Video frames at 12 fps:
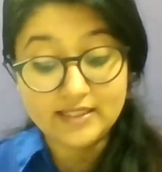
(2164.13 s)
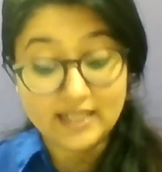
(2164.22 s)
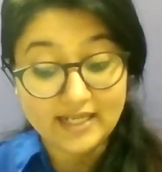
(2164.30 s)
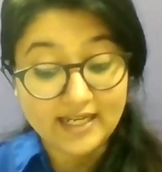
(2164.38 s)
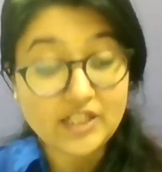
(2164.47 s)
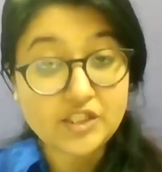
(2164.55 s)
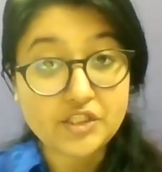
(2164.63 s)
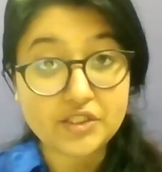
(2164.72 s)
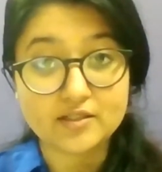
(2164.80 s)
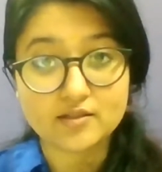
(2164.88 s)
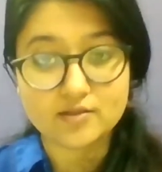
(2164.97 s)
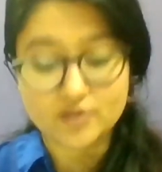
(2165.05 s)
The
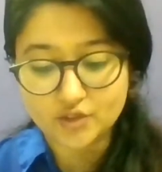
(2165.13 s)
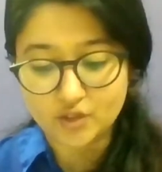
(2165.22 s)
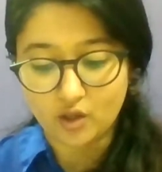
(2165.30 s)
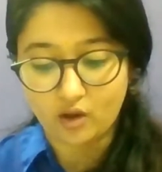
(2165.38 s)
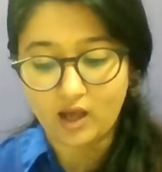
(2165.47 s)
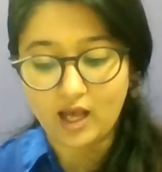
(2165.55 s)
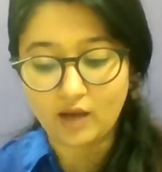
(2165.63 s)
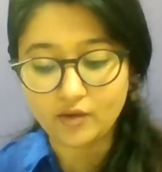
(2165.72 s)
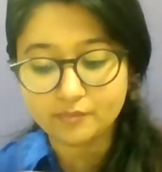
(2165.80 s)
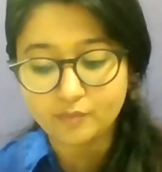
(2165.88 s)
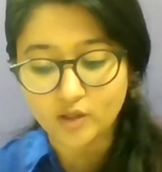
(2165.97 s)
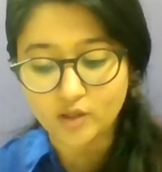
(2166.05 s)
ancient saw how
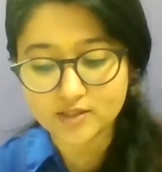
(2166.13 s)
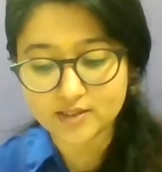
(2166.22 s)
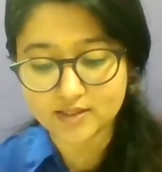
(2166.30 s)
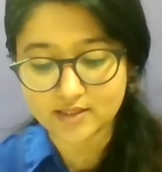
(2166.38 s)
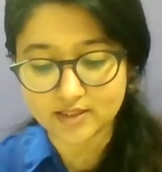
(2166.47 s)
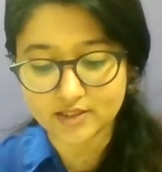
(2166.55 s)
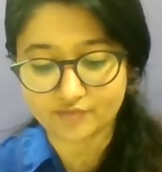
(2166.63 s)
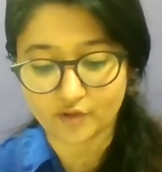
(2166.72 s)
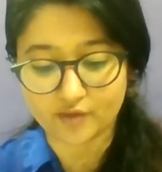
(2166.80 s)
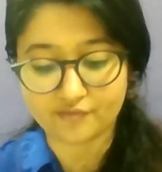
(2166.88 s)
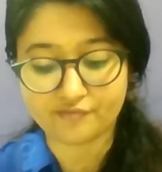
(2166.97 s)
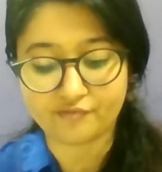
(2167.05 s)
important it is
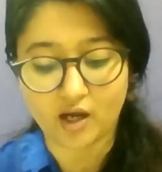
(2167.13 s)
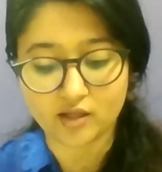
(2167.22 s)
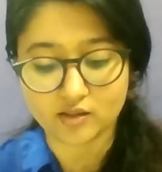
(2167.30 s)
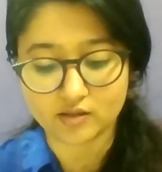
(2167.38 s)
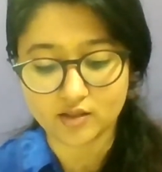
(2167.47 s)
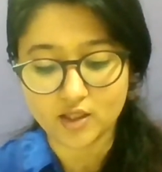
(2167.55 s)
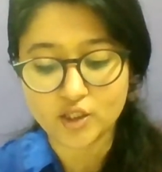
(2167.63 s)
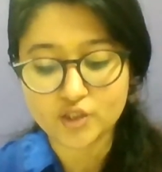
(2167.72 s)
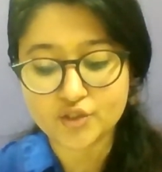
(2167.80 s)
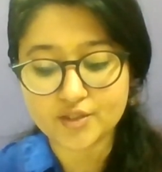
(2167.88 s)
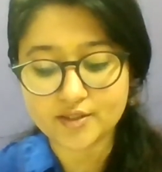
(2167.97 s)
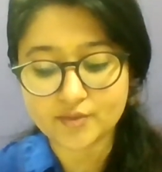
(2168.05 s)
for a father
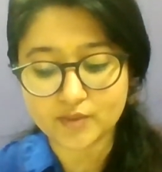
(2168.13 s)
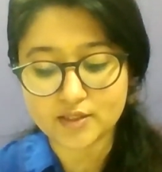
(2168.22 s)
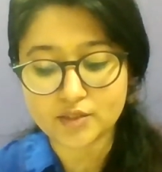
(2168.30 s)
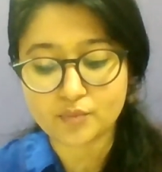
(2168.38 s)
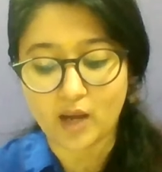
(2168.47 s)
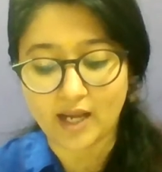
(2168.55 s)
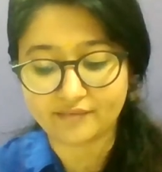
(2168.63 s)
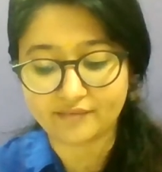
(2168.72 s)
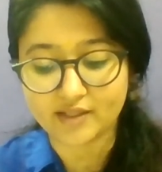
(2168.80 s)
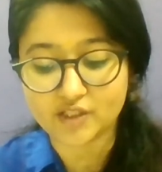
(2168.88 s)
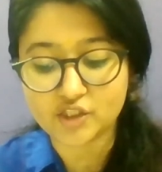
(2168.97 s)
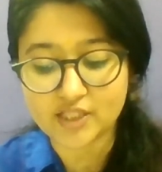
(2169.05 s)
to sit with his wife
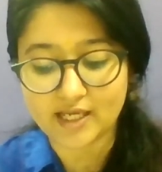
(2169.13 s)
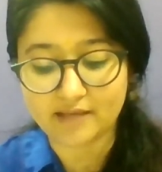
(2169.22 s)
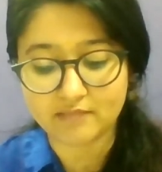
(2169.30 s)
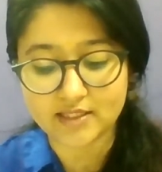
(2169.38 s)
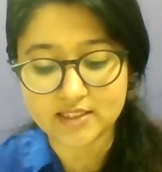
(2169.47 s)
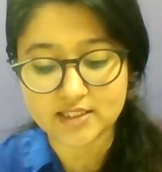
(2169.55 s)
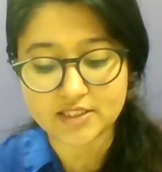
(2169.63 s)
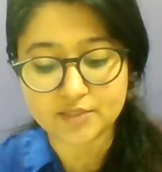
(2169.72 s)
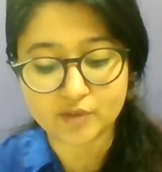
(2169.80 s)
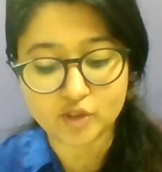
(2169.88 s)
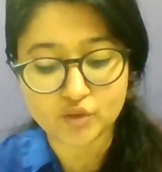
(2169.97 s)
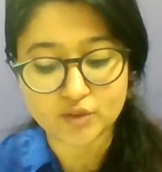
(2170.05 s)
and share mental,
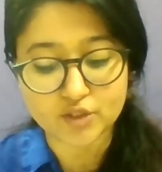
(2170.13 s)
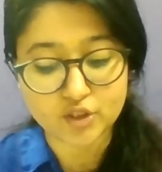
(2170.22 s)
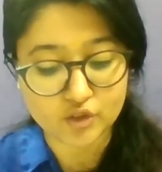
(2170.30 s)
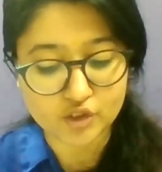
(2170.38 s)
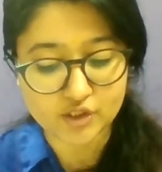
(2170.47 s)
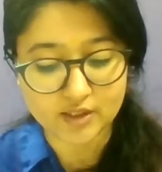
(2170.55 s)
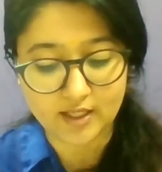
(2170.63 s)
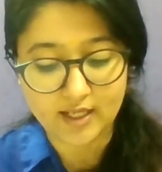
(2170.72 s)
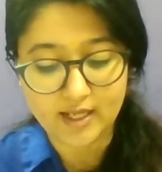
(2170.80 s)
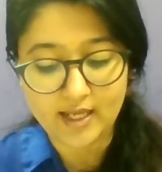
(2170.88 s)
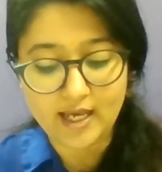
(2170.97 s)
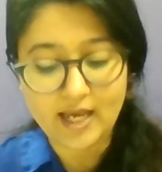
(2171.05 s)
spiritual, social,
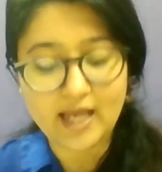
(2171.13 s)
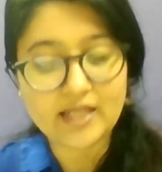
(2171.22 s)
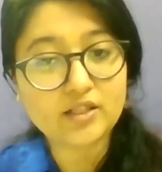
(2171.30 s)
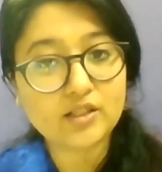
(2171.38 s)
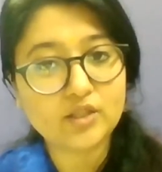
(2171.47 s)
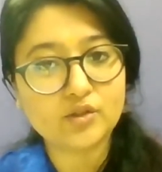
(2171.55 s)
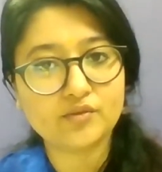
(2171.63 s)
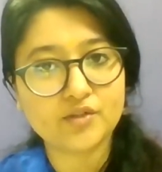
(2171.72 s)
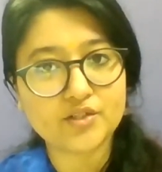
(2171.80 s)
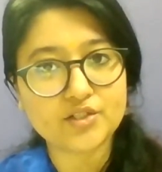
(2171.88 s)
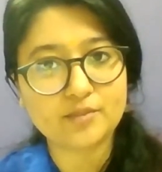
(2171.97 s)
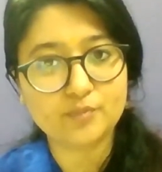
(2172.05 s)
and
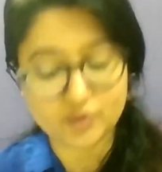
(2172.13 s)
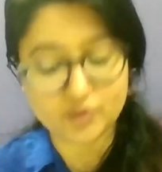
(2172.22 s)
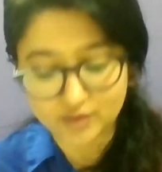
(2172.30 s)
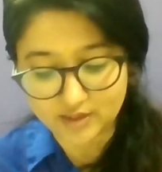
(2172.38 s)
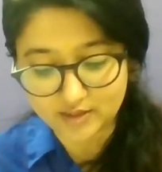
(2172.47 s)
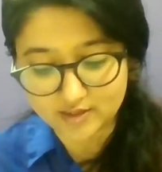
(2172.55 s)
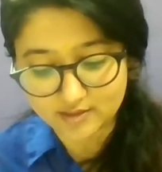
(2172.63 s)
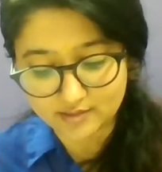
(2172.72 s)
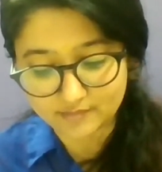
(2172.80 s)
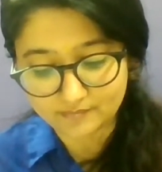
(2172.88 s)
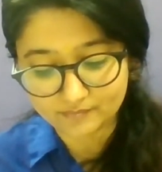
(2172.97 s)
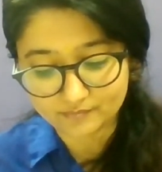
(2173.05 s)
universal beauties